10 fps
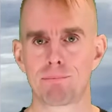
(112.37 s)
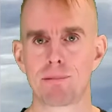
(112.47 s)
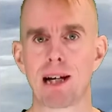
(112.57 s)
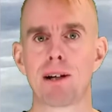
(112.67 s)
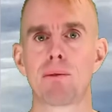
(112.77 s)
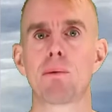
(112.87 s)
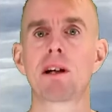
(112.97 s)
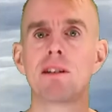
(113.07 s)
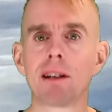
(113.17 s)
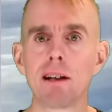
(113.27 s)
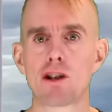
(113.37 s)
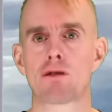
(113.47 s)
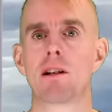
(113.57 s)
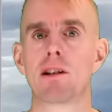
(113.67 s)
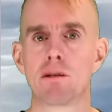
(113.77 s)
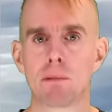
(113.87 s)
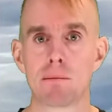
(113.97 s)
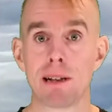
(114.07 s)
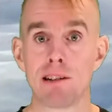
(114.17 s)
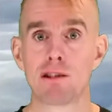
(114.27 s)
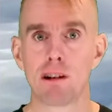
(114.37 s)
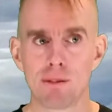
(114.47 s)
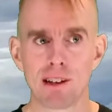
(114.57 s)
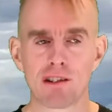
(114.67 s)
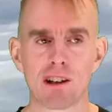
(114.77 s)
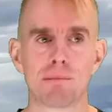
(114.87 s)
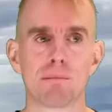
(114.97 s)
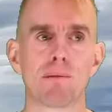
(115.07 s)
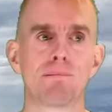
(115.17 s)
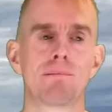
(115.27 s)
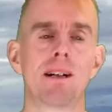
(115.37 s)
Now, we're going to illustrate this by means of an example.